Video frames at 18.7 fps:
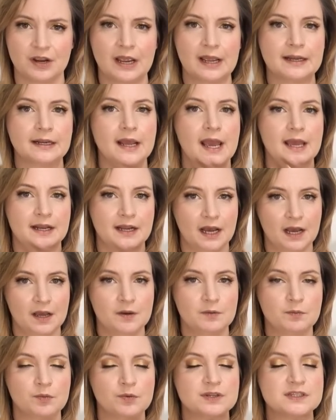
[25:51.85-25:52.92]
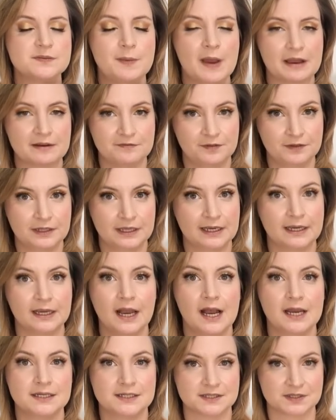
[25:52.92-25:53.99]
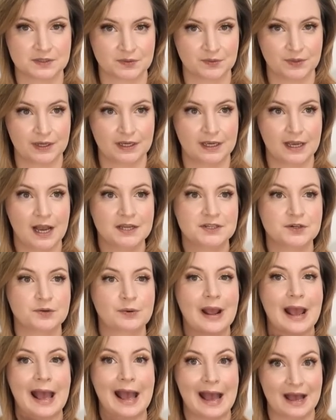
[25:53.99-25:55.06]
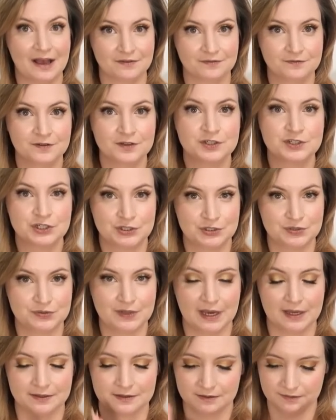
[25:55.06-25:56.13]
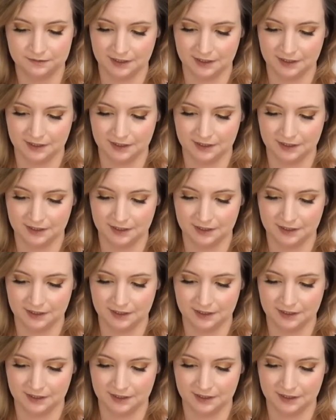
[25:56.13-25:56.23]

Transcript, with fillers: And, and uh, respectfully, I disagree. I don't have to do that.